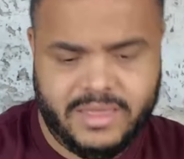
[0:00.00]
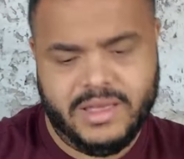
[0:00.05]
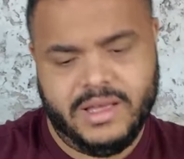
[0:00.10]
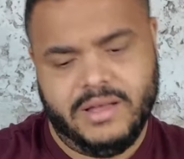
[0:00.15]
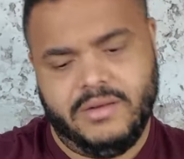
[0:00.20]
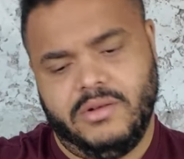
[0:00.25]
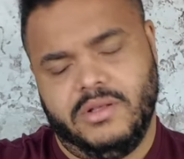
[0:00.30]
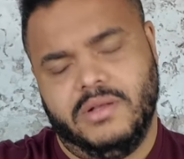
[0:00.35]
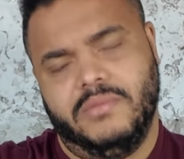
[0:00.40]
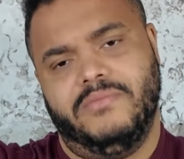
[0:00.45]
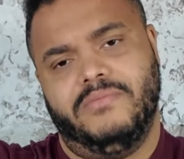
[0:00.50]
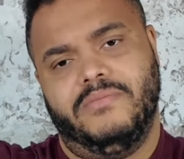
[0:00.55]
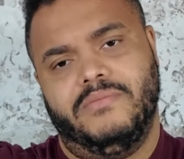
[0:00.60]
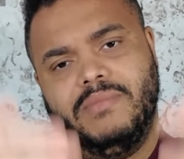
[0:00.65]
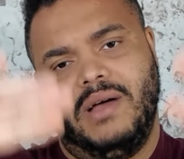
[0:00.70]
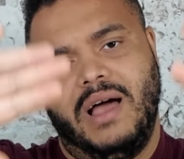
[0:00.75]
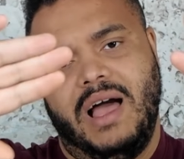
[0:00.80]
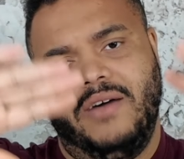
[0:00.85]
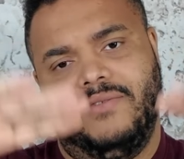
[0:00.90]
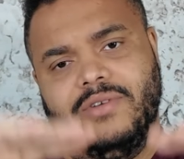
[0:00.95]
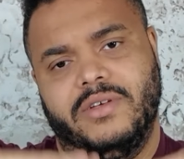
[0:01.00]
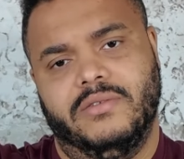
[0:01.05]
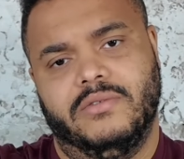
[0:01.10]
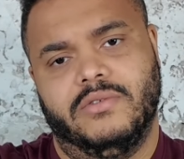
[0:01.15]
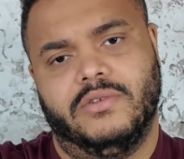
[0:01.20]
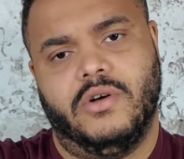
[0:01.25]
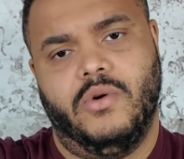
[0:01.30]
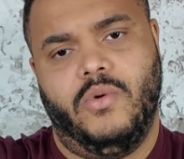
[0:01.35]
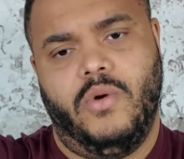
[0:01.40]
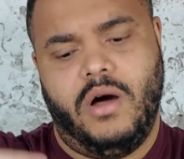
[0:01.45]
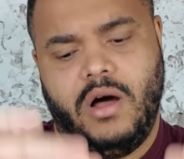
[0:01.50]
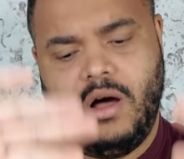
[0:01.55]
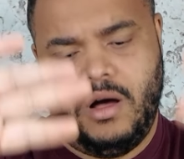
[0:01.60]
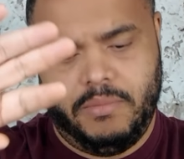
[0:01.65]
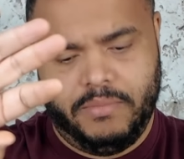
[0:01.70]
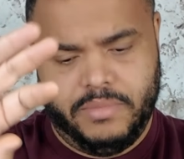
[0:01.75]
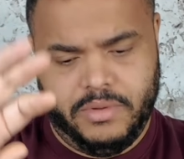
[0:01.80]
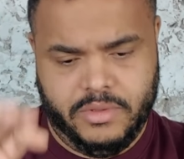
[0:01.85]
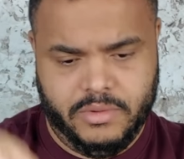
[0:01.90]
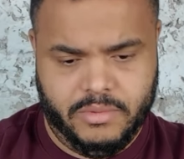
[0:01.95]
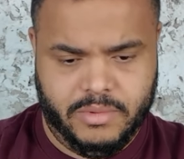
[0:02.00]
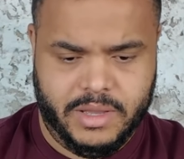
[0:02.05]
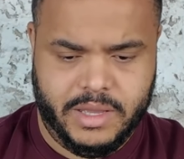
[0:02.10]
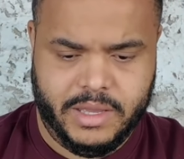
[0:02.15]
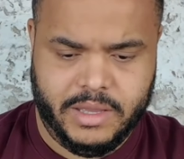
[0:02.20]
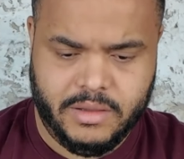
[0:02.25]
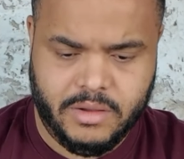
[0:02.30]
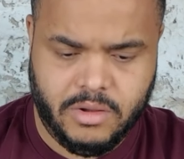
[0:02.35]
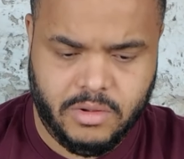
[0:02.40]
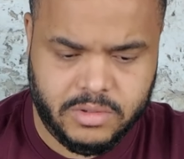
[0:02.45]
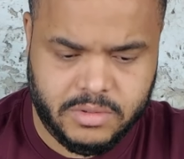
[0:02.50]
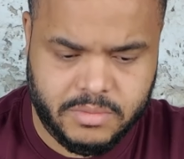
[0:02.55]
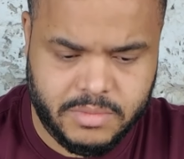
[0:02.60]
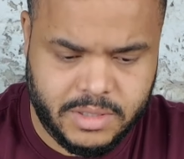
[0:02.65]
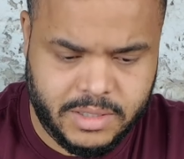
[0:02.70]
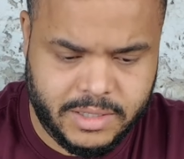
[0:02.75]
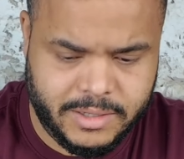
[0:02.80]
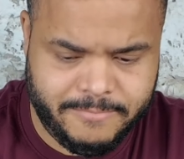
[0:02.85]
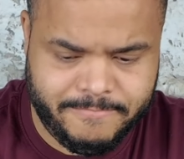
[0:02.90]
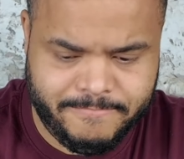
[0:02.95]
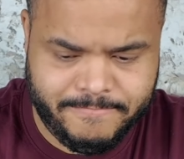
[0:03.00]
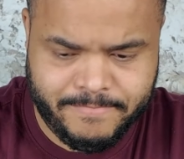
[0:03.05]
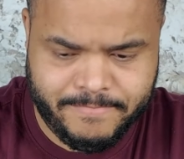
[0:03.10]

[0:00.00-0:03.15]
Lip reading: think I'm going to have it go up the way, ultimately.